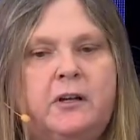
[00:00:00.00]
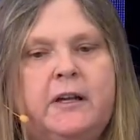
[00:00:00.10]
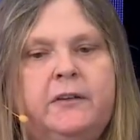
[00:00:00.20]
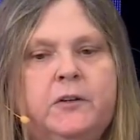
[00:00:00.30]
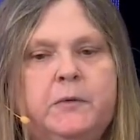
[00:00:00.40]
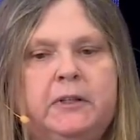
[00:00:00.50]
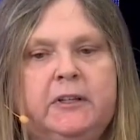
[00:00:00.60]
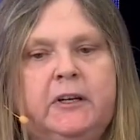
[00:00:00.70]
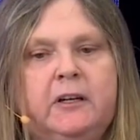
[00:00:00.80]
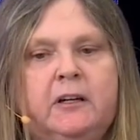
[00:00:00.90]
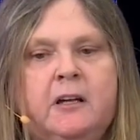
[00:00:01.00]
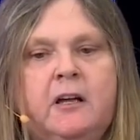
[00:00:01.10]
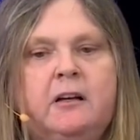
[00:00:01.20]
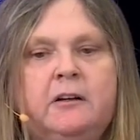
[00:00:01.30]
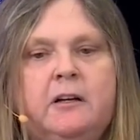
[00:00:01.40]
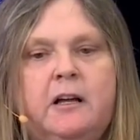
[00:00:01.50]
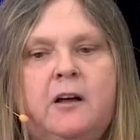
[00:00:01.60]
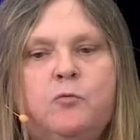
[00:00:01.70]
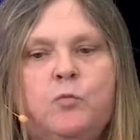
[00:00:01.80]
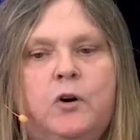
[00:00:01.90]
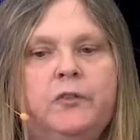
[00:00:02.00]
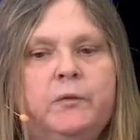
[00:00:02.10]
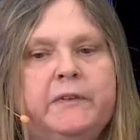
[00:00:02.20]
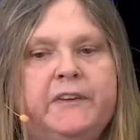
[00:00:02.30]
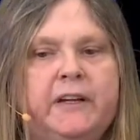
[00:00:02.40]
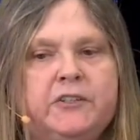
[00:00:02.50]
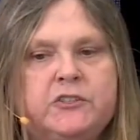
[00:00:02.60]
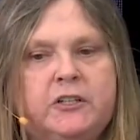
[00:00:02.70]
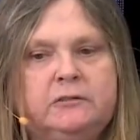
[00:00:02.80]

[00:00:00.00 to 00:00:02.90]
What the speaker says: in the building at one with nature,